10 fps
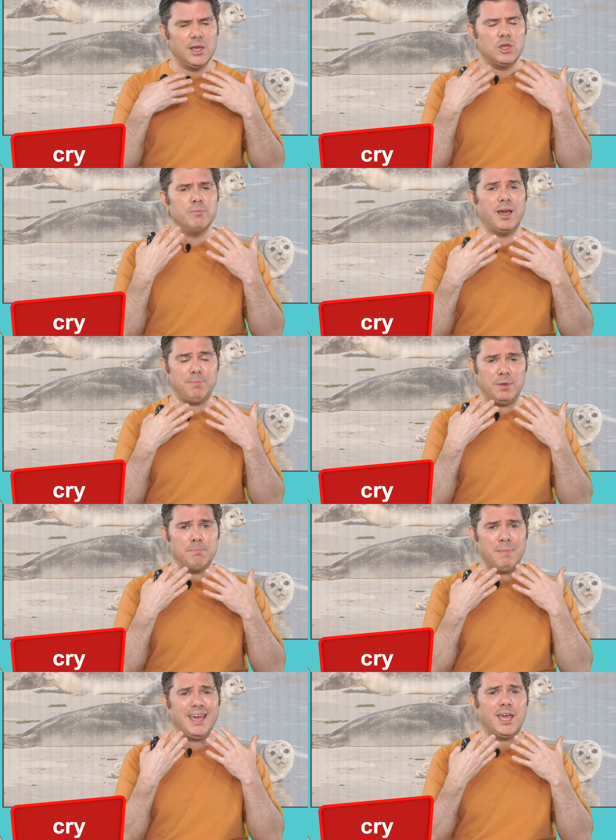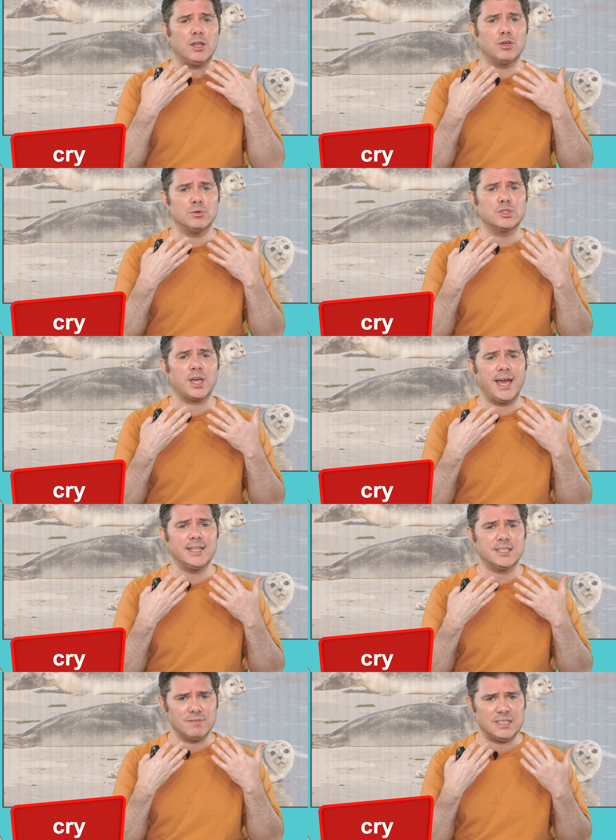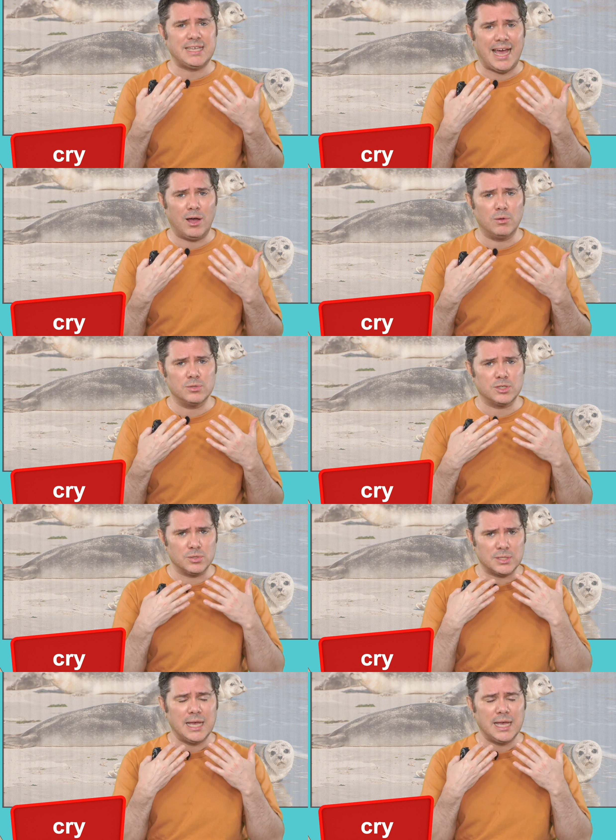You might be making those kinds of sounds, those